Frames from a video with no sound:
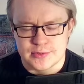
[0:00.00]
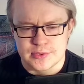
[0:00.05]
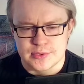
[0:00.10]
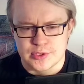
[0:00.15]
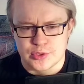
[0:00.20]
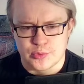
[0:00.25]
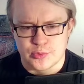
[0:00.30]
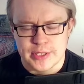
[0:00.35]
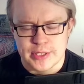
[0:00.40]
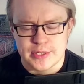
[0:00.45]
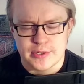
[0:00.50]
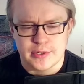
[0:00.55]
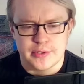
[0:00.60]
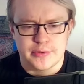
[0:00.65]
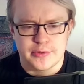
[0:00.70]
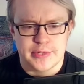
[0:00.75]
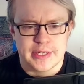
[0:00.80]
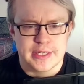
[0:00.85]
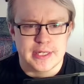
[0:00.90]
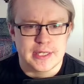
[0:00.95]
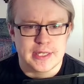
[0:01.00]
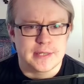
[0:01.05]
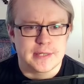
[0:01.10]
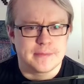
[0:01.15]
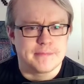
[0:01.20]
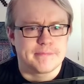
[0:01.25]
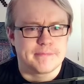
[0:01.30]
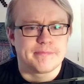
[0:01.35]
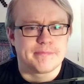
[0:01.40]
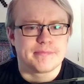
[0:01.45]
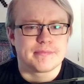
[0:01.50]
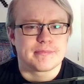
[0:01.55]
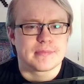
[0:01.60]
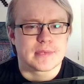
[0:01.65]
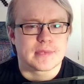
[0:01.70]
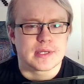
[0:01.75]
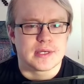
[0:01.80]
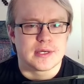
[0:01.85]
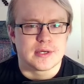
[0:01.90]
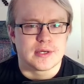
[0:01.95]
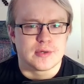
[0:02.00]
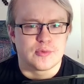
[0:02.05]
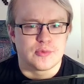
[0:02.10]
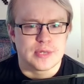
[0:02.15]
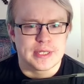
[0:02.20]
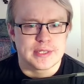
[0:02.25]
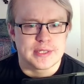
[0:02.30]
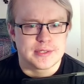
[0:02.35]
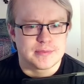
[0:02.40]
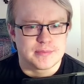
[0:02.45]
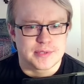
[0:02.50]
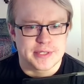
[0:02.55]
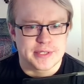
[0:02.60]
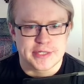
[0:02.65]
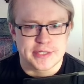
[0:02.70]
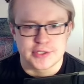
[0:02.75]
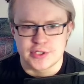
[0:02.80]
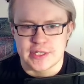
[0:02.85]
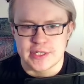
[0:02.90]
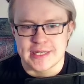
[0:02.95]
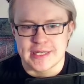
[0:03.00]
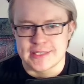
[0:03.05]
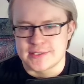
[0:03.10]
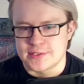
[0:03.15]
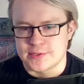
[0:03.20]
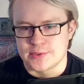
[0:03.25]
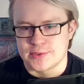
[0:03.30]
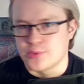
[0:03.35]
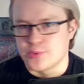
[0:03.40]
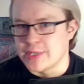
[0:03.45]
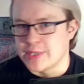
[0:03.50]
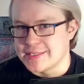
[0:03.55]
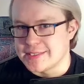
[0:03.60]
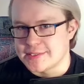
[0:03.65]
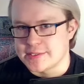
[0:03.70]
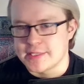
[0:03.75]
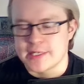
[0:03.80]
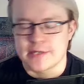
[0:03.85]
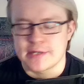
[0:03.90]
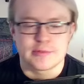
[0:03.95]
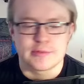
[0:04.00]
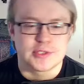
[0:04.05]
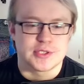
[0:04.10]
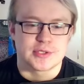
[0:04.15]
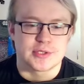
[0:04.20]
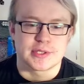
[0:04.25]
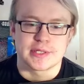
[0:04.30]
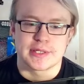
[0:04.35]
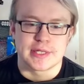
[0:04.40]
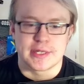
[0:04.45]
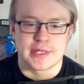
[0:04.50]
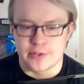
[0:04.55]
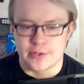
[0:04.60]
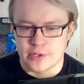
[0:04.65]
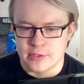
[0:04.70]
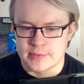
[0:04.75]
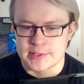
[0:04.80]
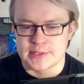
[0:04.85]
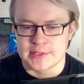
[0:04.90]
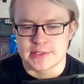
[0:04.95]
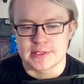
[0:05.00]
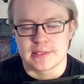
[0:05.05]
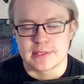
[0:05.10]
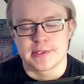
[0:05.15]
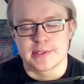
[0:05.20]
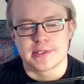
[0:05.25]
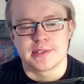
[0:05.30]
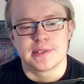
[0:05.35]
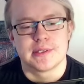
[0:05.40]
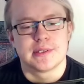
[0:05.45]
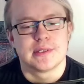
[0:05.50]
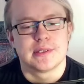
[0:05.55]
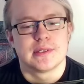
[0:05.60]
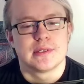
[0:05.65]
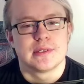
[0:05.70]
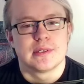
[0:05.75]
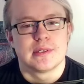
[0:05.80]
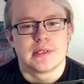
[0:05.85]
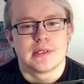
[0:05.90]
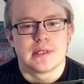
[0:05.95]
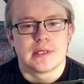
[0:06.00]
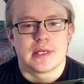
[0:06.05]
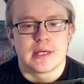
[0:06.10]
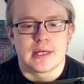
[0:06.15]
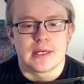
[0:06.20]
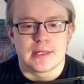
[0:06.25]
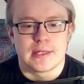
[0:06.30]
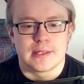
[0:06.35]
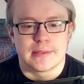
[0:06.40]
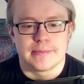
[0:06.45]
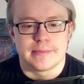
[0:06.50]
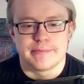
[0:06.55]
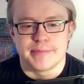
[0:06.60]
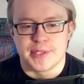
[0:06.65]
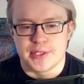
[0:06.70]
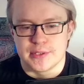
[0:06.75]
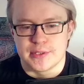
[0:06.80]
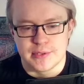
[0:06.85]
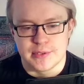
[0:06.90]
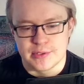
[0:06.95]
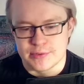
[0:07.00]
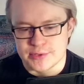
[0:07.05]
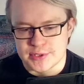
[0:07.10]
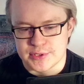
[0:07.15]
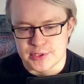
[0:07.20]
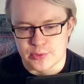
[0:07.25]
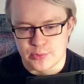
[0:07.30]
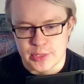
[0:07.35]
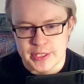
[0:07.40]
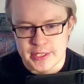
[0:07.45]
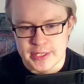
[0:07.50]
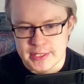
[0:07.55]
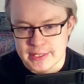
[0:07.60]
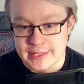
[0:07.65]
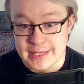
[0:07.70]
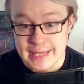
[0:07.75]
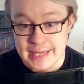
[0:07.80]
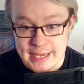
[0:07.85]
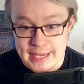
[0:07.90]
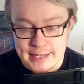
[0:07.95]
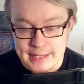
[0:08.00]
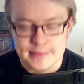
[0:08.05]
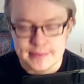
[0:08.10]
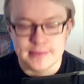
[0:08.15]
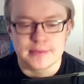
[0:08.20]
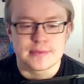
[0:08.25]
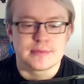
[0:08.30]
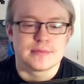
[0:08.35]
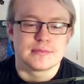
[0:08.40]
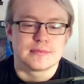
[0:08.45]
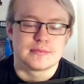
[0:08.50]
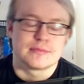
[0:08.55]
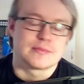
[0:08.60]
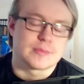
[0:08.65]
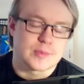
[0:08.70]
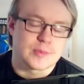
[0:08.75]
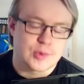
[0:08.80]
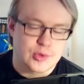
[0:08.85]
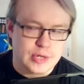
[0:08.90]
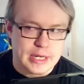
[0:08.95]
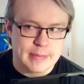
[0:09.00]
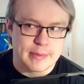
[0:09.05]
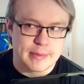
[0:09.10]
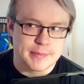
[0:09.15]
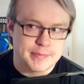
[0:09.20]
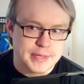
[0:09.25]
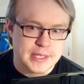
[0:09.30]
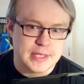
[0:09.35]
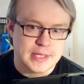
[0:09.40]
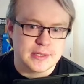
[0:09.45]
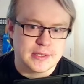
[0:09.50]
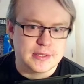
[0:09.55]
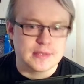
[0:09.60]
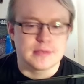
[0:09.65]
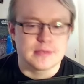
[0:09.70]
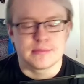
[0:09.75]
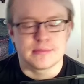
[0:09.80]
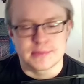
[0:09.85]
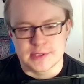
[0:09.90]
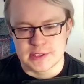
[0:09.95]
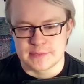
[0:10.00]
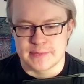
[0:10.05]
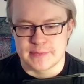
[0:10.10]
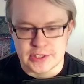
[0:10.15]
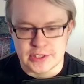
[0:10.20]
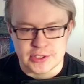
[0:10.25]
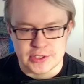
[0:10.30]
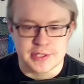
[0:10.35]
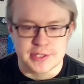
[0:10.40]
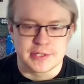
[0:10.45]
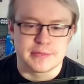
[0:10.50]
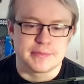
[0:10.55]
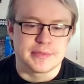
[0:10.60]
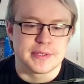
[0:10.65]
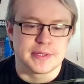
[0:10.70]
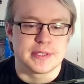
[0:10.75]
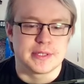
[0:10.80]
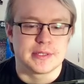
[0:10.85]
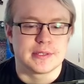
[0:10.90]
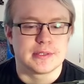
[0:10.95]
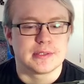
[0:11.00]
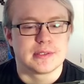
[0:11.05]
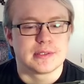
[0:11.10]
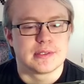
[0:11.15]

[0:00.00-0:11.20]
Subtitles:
to Wind already. Wind potentially gets you to a Sting, which you can then normal summon. Use the Wind again, grab a pin, special the pin.